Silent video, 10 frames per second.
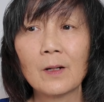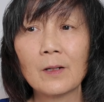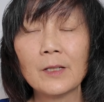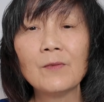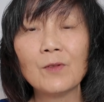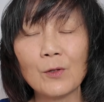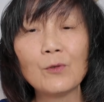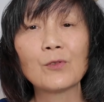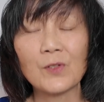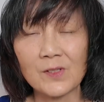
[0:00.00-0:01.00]
even though
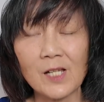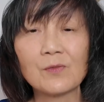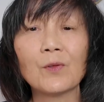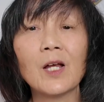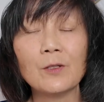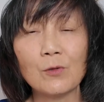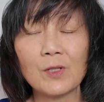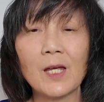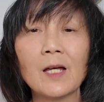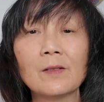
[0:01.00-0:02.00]
you're successful and you
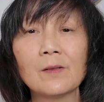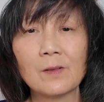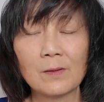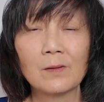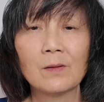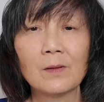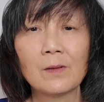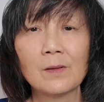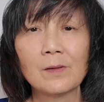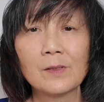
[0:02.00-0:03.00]
can't
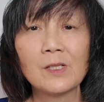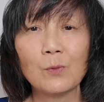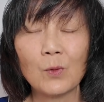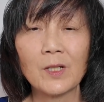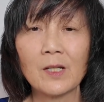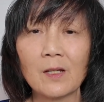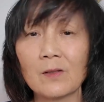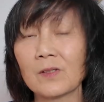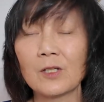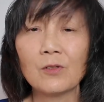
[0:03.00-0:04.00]
see what it
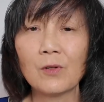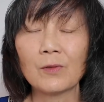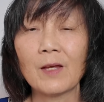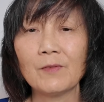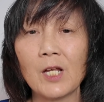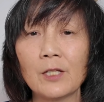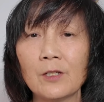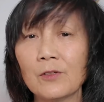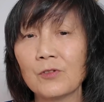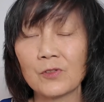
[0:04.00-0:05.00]
is. Like you don't have any
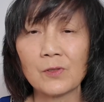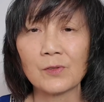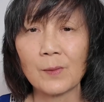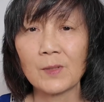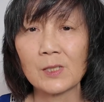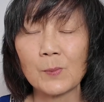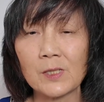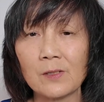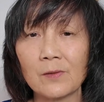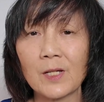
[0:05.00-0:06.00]
idea, you just know something's
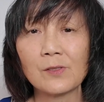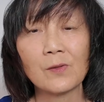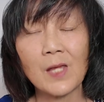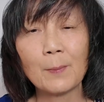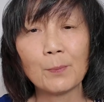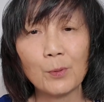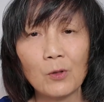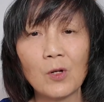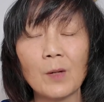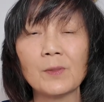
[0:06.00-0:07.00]
missing. Okay, so that
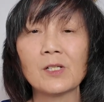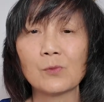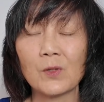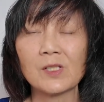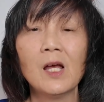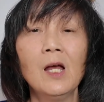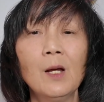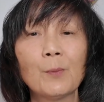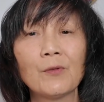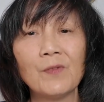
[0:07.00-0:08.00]
programming is what's
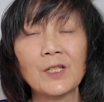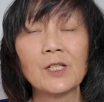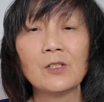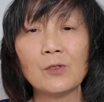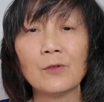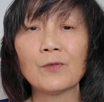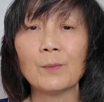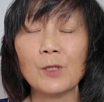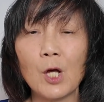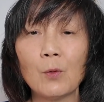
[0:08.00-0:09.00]
preventing you
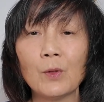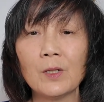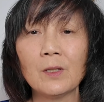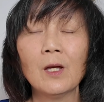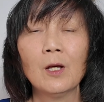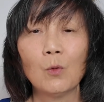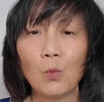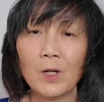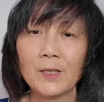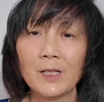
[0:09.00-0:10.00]
from knowing
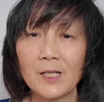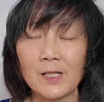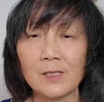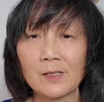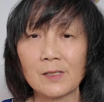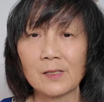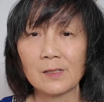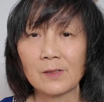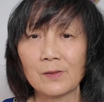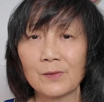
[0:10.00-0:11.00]
what it is.
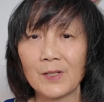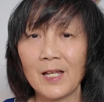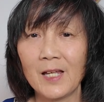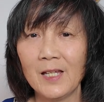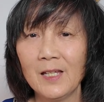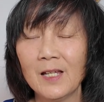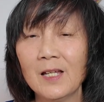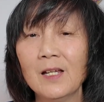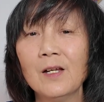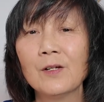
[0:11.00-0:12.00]
Okay?
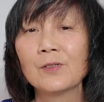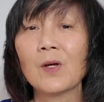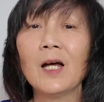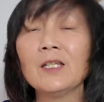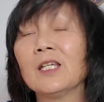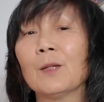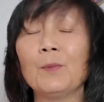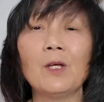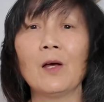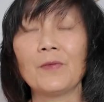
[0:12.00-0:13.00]
So how do you get
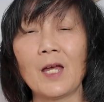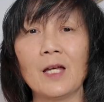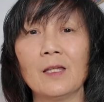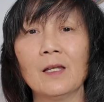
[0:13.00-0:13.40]
beyond that?